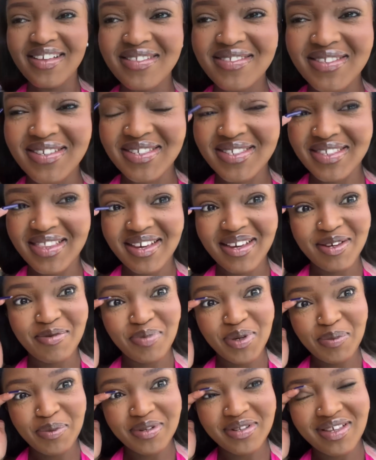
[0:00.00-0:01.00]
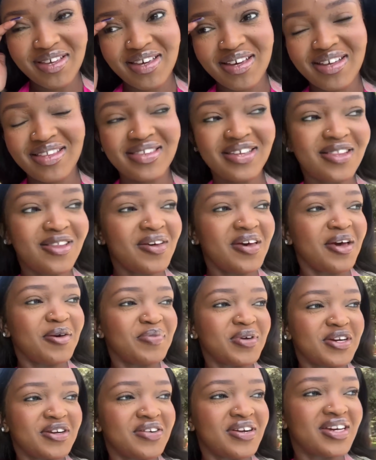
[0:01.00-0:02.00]
There's like people here and they're looking at
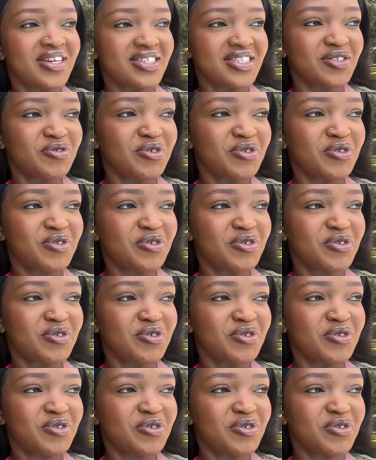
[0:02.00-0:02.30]
me crazy.